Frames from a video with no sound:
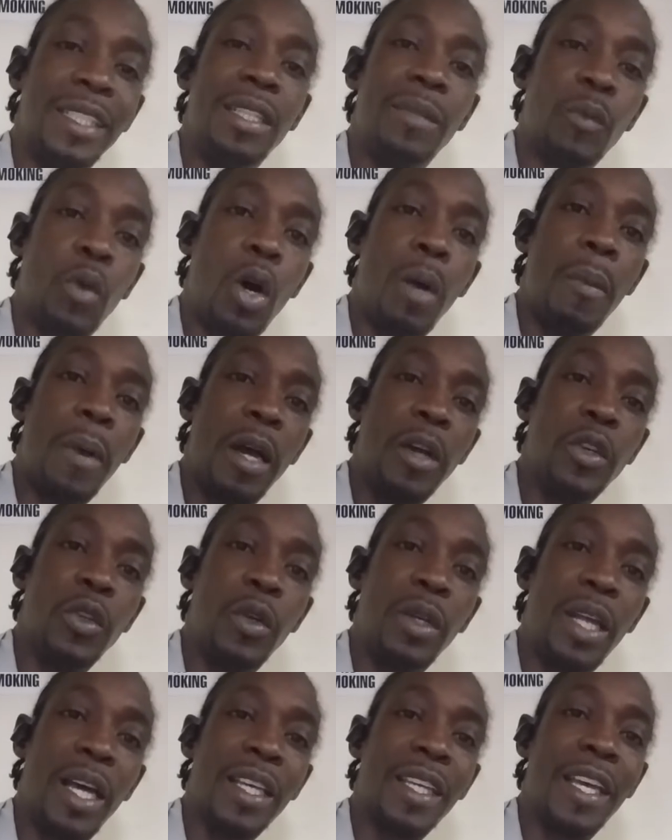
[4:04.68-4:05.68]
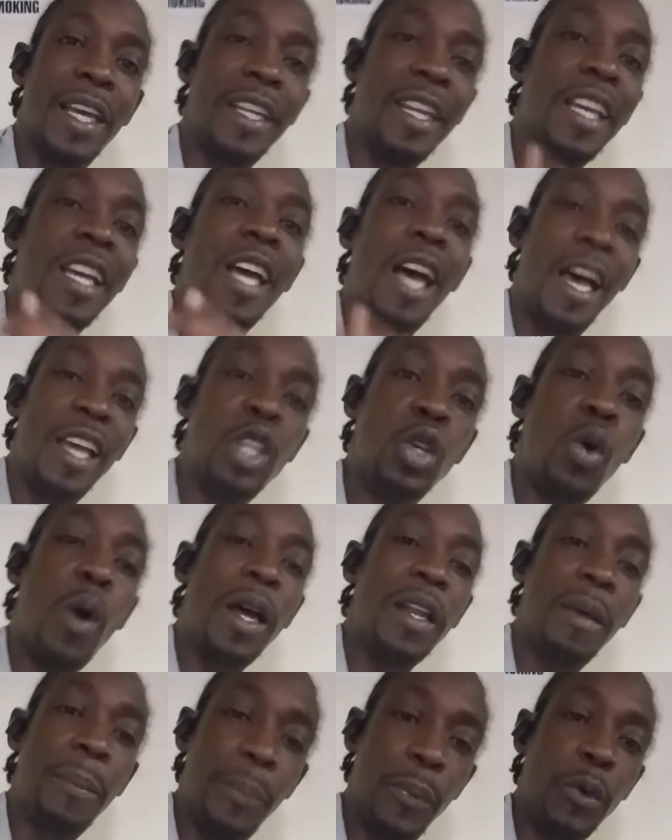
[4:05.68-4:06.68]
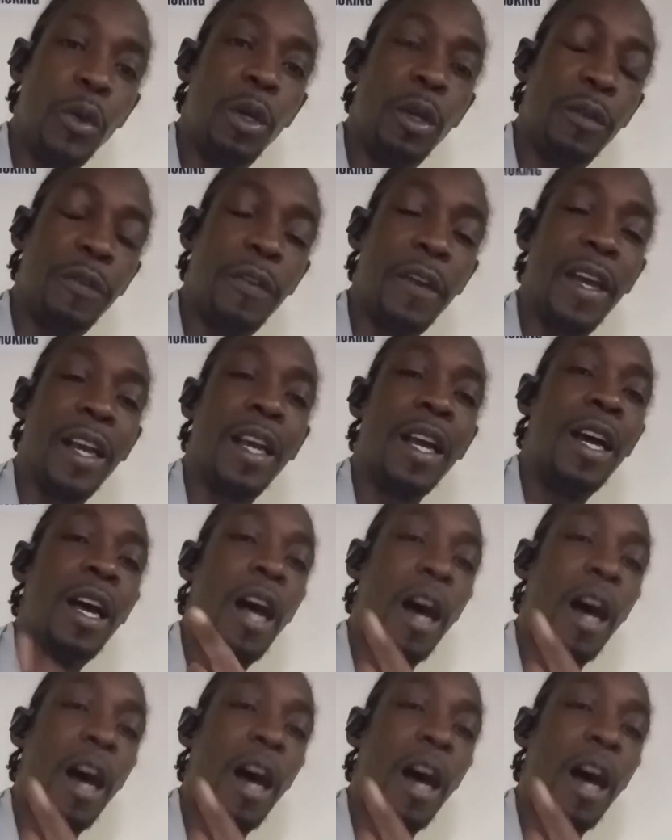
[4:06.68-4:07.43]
him come on road again. And you are the prefect.